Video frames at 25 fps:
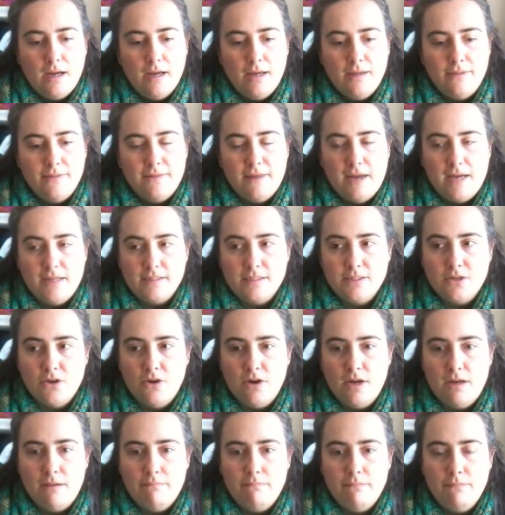At that
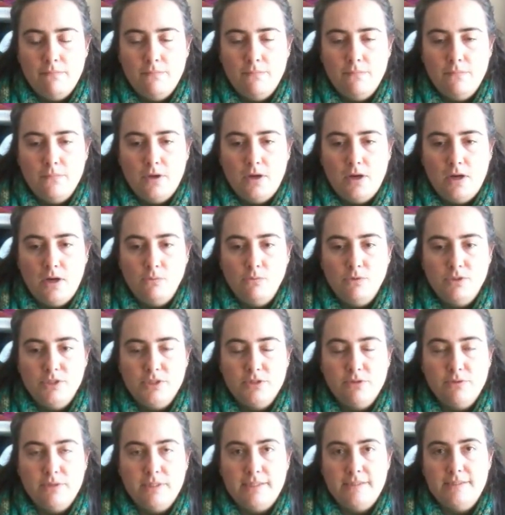time I was
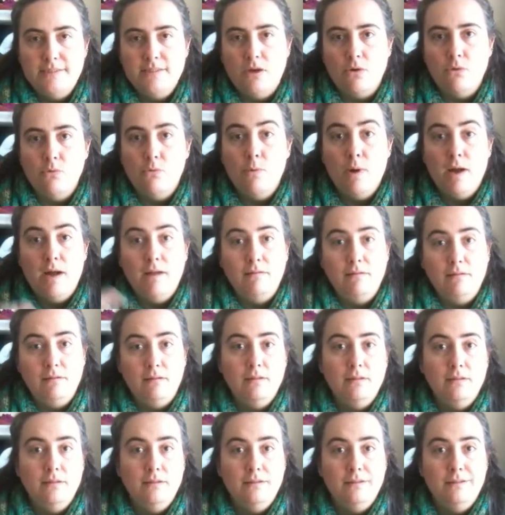doing so well
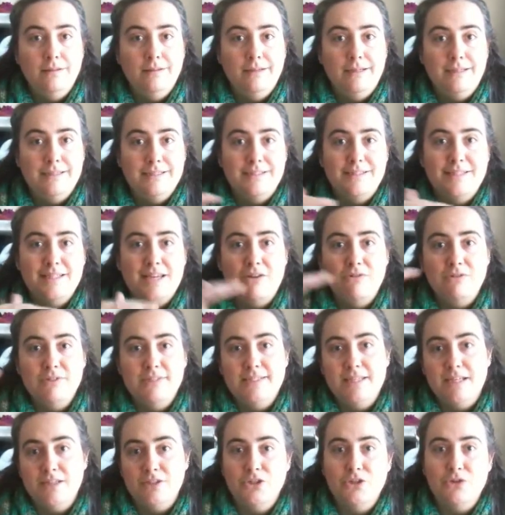as
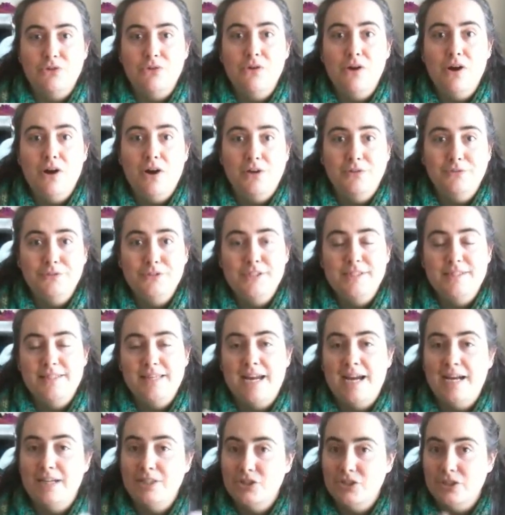Sara's Texture Crafts
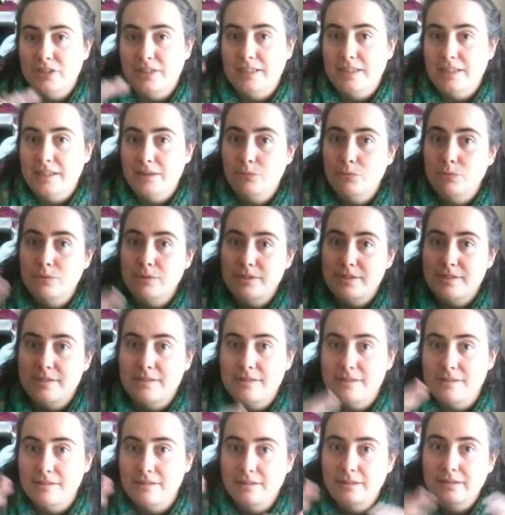that actually it
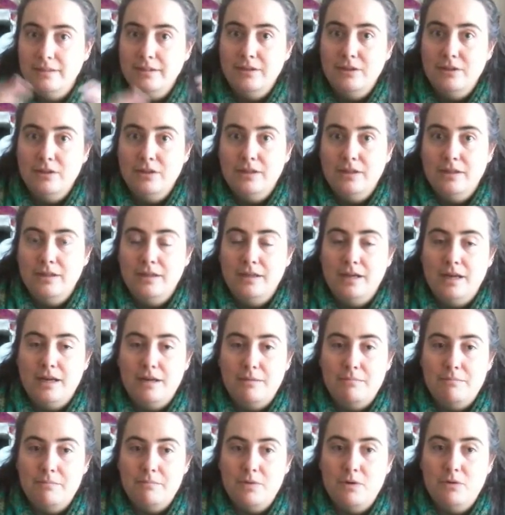was
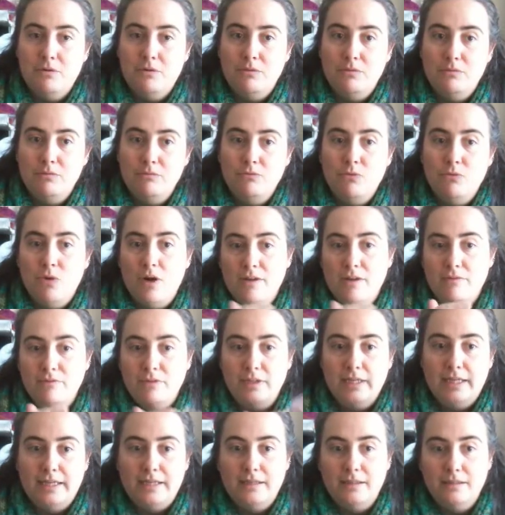
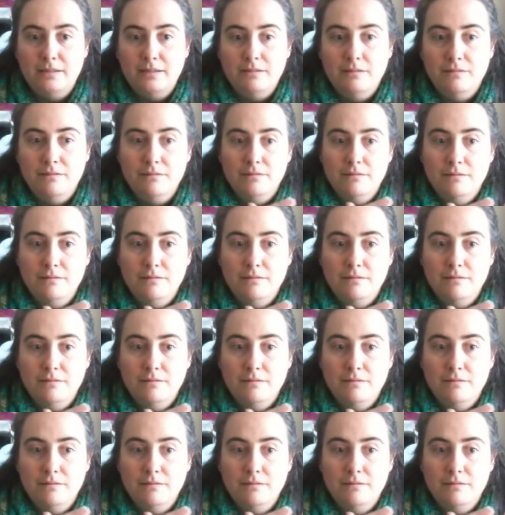rivaling